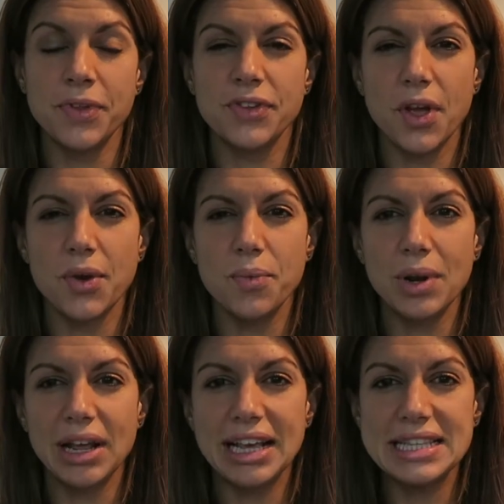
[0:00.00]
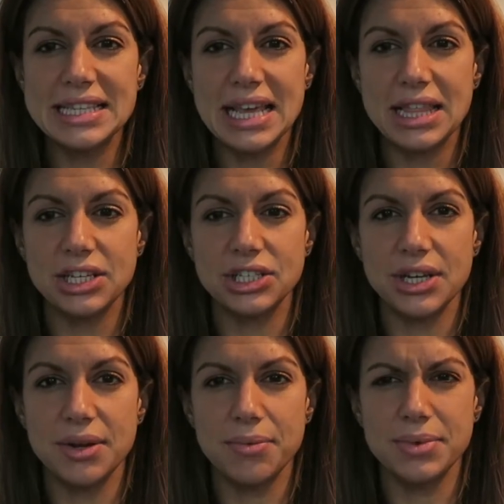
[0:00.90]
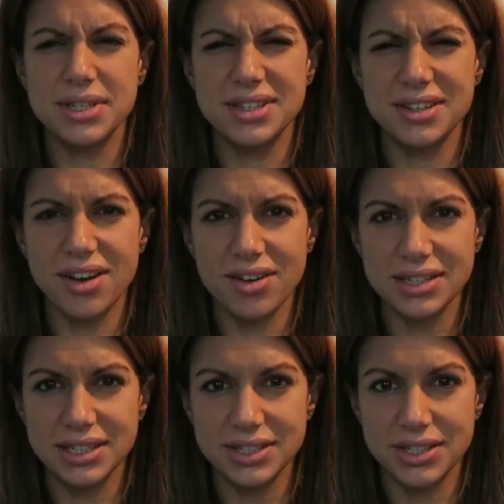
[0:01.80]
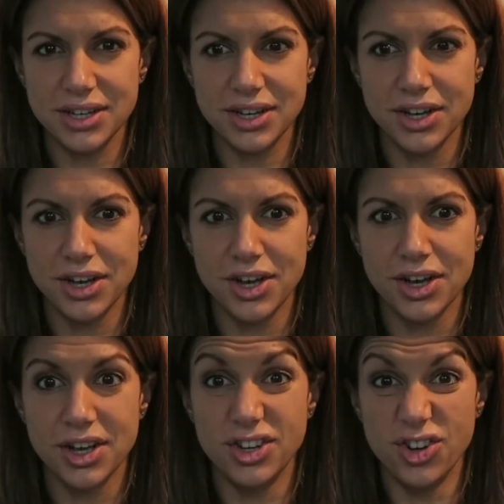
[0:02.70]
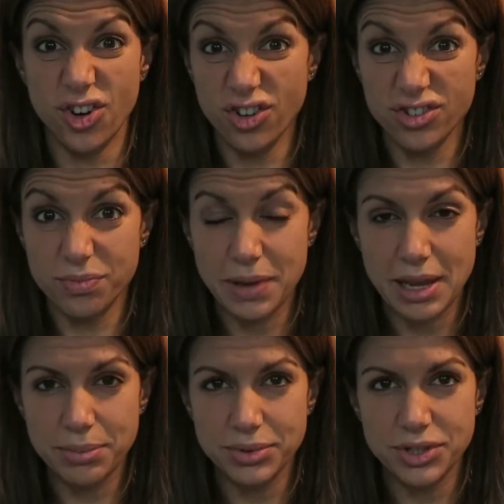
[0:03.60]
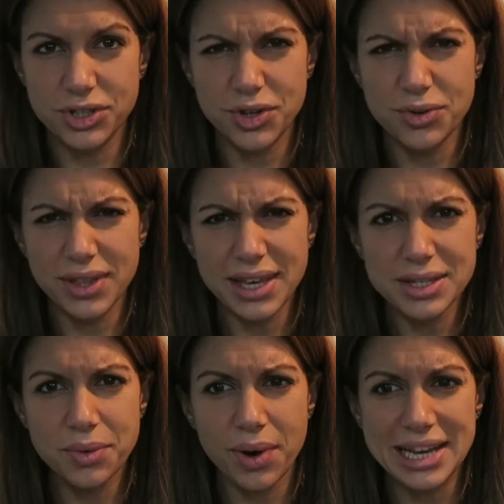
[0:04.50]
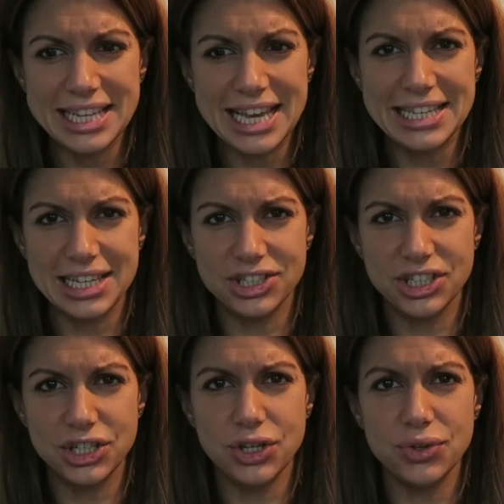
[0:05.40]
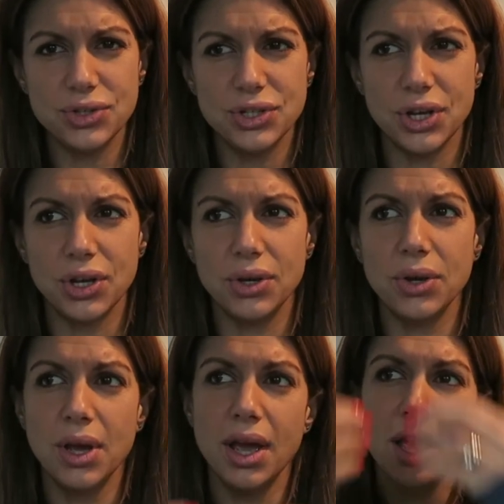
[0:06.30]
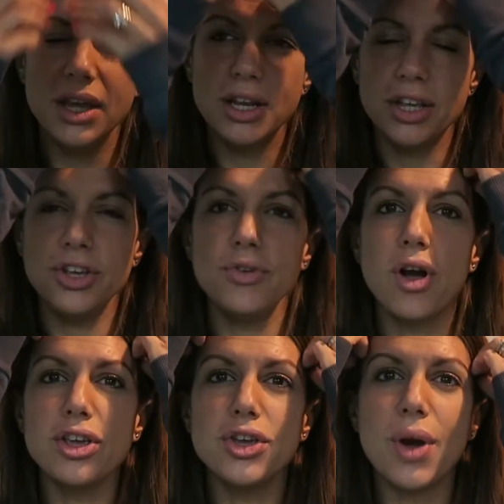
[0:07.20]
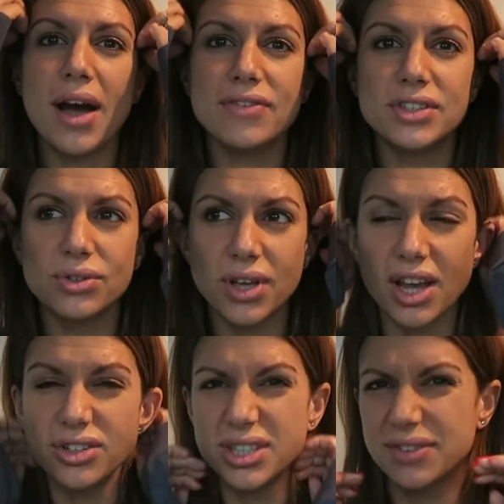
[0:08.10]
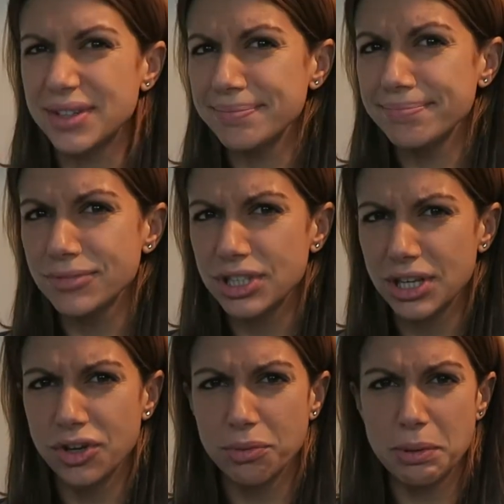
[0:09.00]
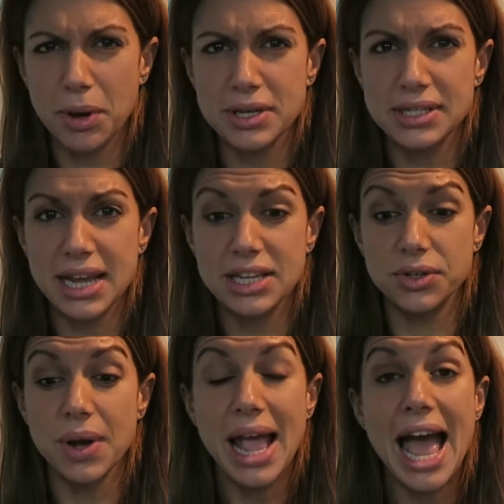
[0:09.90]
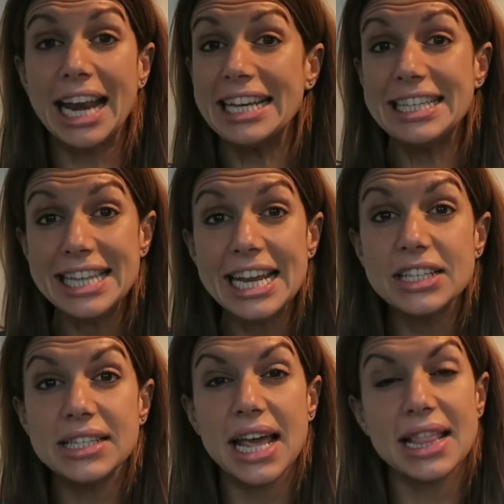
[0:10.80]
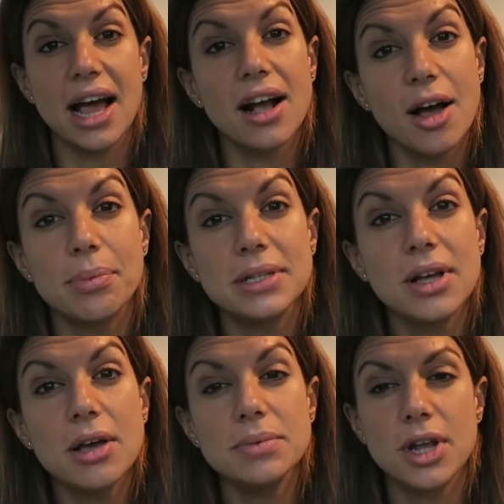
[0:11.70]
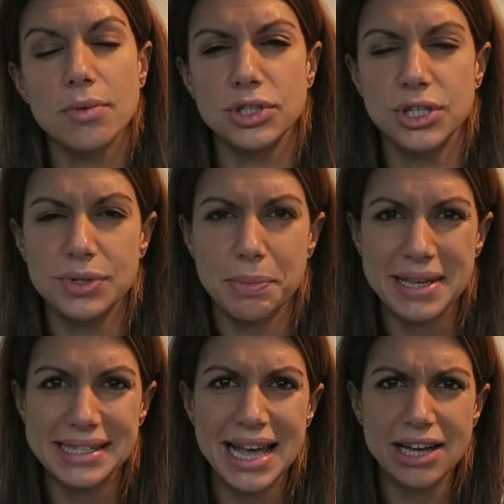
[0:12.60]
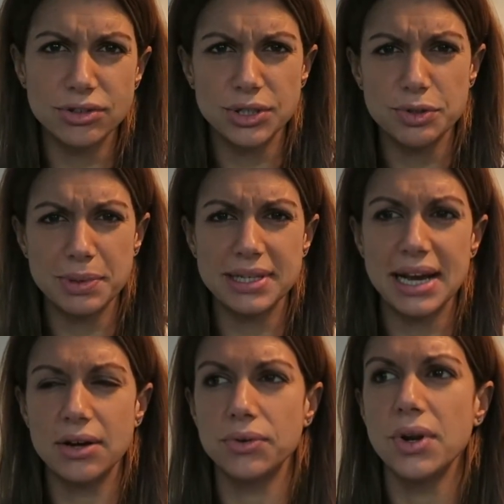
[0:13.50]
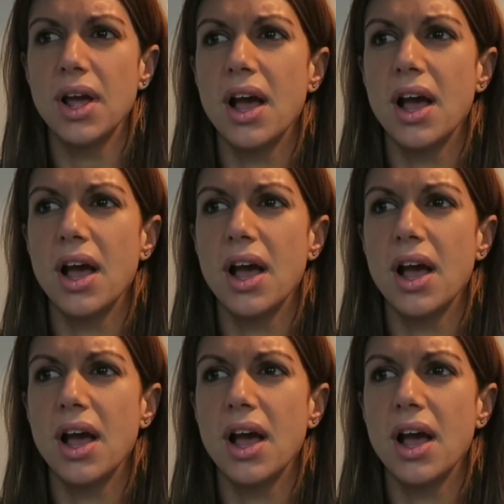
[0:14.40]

So when I could see that she was starting to not be able to do things quite as easily as she used to, you know, you could, you have to sort of gauge yourself like, hmm, she could be postnatal. And I did say that a couple of times to her when she was a bit sad or she was a bit down.